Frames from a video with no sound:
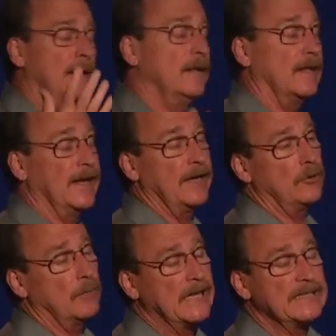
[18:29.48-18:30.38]
land or
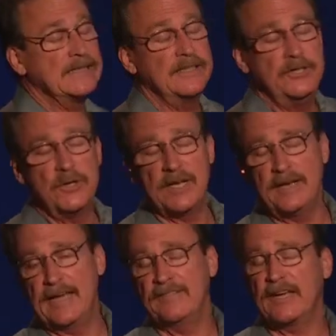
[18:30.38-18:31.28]
by sea, you can
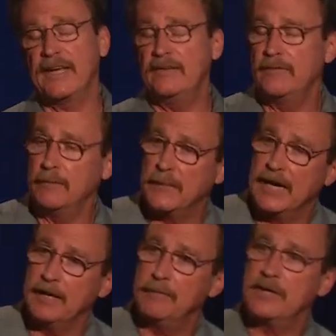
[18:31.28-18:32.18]
navigate by
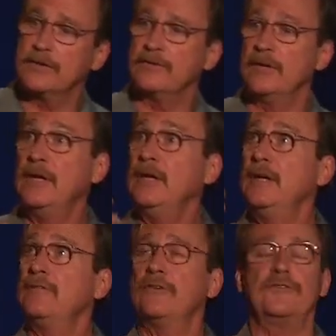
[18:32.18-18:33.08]
it because
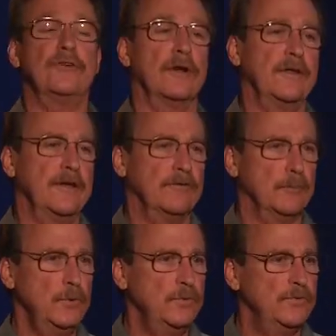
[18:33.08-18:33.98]
it's a star that never
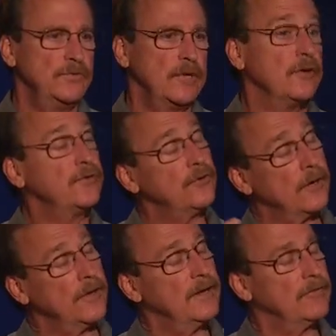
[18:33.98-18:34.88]
moves and a star
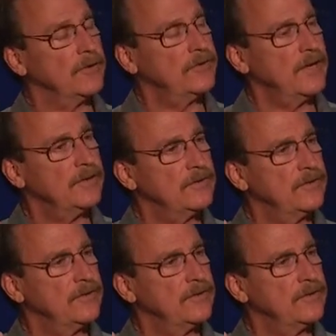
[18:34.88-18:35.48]
that never sets.